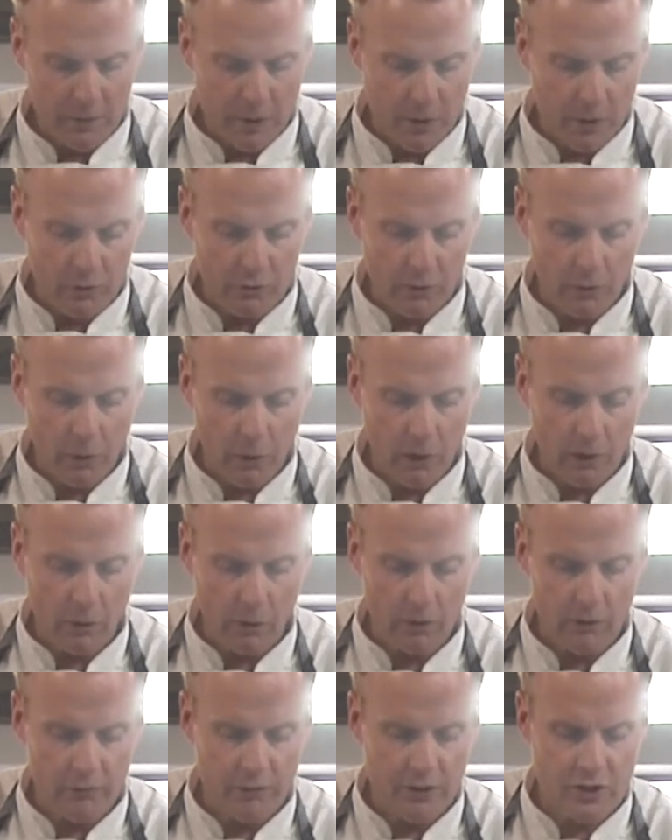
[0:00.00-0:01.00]
used quite a
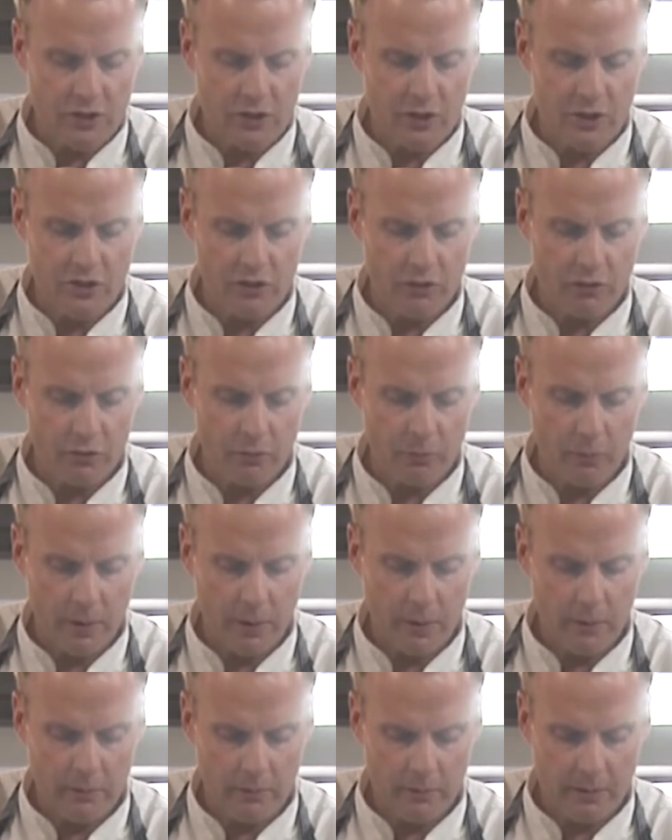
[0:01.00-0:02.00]
lot in fish dishes as
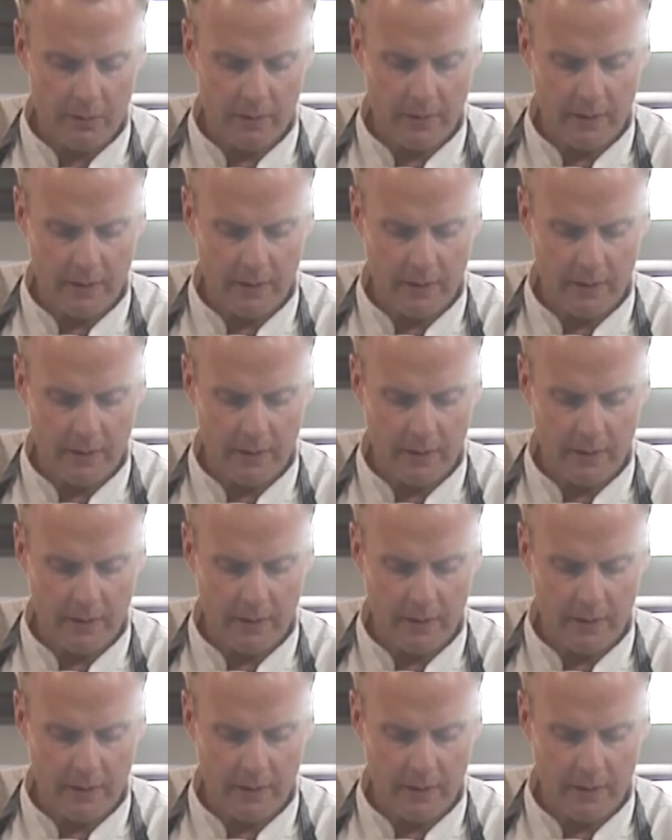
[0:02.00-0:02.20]
well.